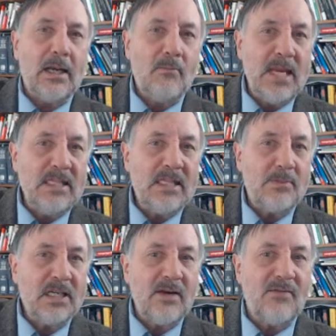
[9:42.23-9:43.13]
means
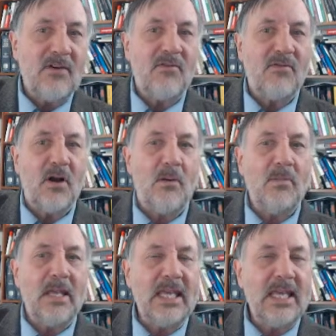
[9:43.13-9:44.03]
something different
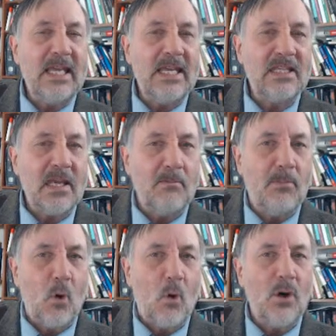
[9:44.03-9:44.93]
from he is a
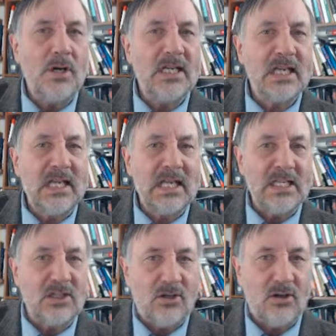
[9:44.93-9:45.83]
bored
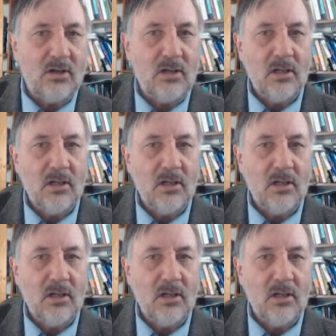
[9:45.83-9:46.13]
listener.